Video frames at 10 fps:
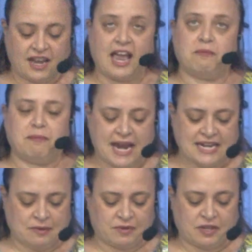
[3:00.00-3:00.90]
and made
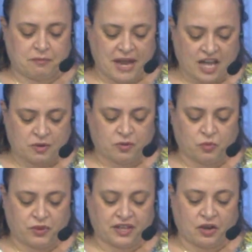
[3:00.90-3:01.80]
him compatible
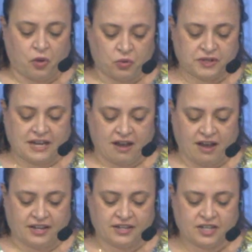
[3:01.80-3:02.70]
with a holy
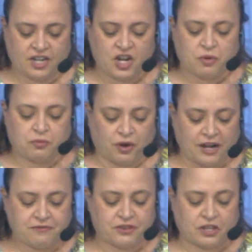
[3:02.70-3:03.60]
God.
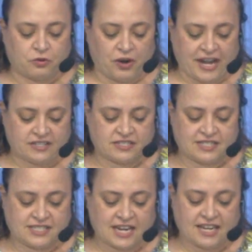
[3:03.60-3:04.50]
Pray for the grace
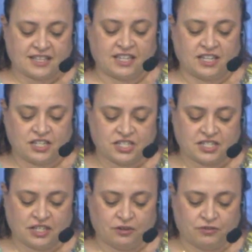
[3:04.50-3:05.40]
to take the
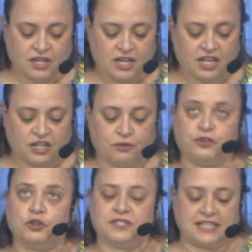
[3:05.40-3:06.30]
initiative in
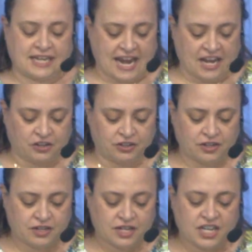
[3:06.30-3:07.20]
diffusing anger,
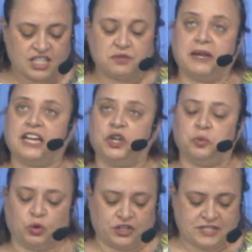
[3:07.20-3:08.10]
speaking
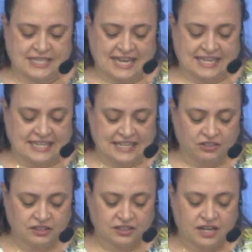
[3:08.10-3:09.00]
words that
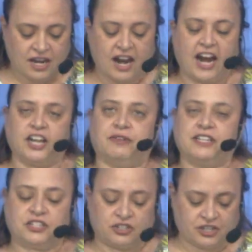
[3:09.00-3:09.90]
heal, and
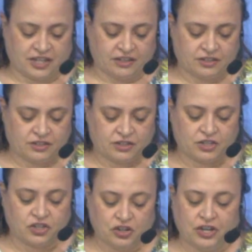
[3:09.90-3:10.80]
returning
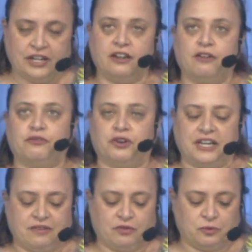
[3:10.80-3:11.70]
good for
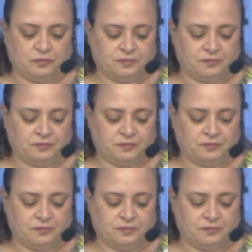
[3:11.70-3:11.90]
evil.